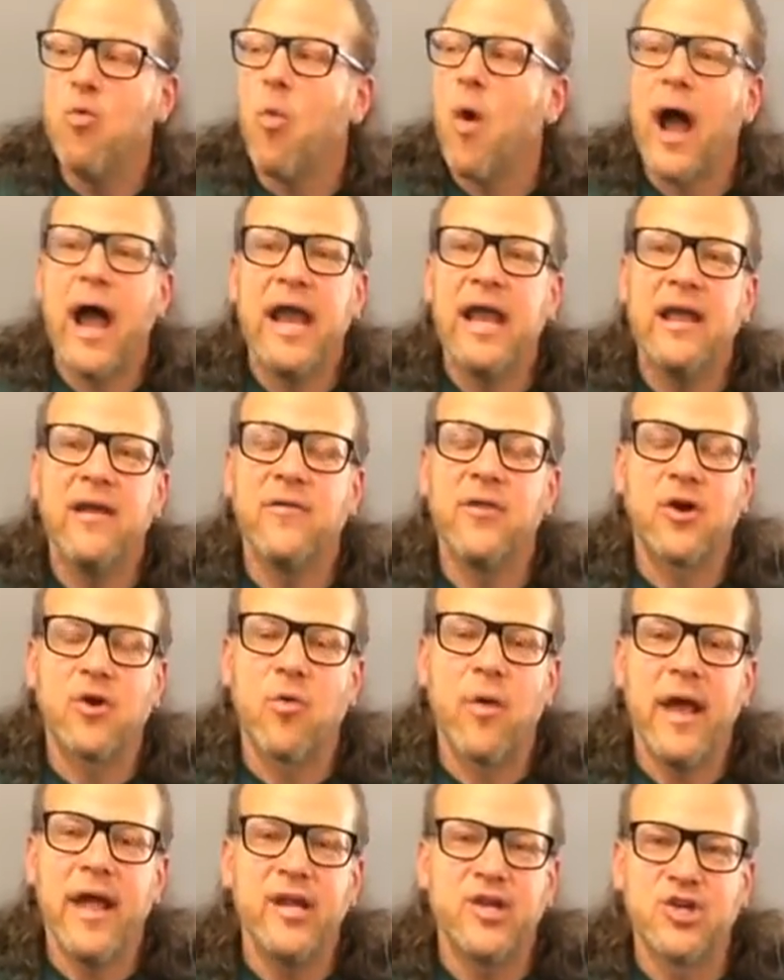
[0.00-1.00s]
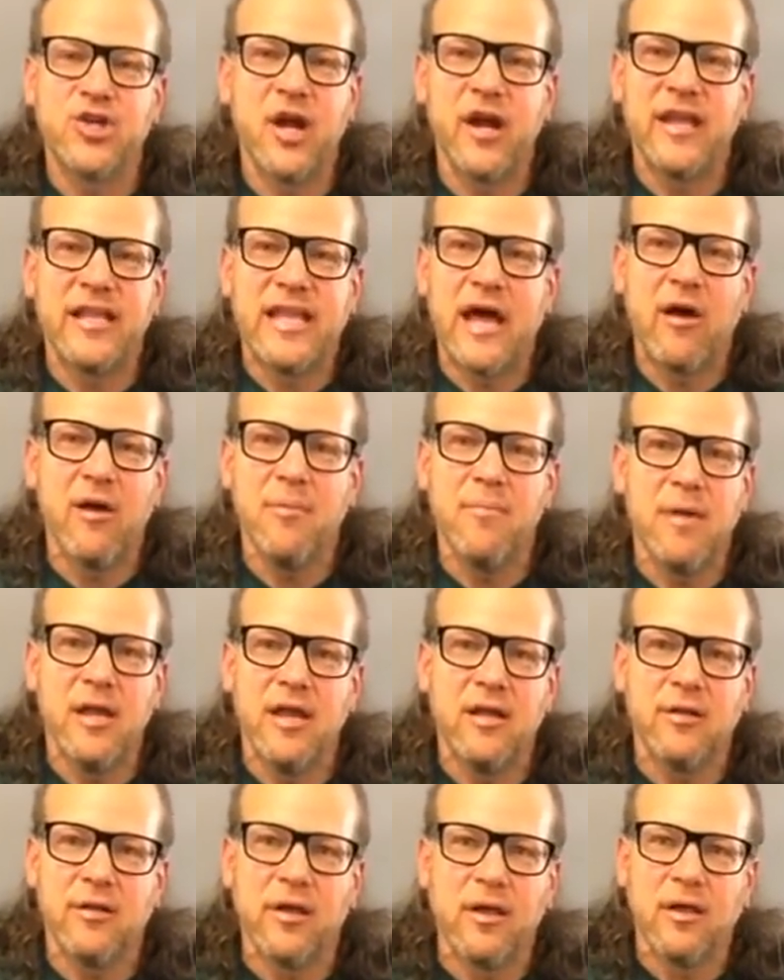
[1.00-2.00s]
whiny in the crate, shut it down
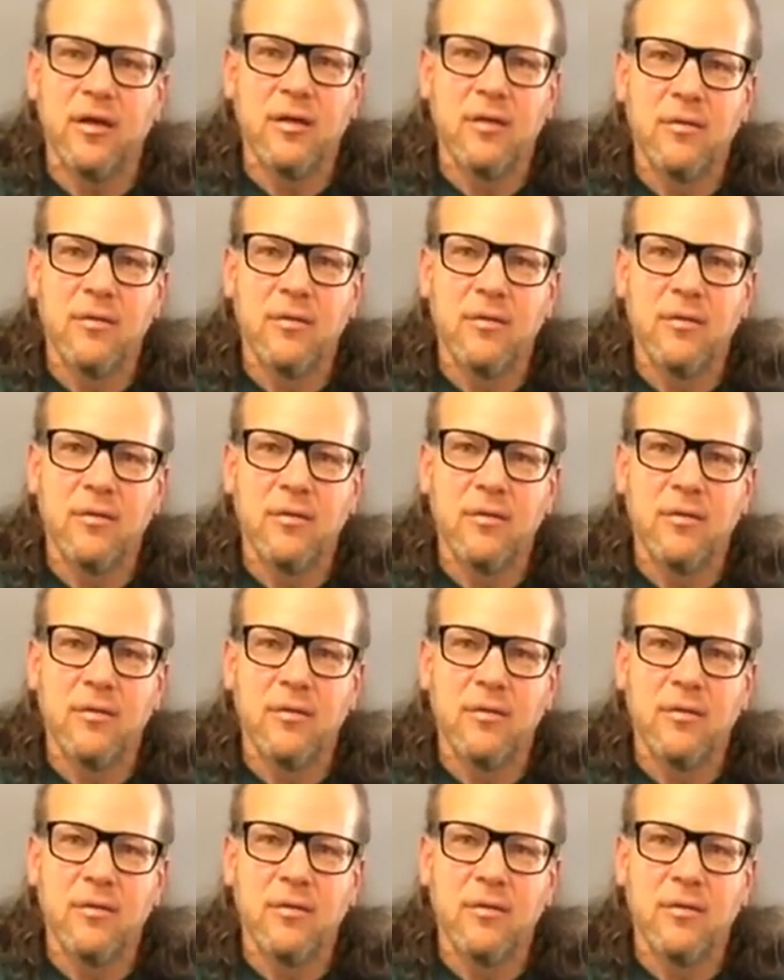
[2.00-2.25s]
immediately.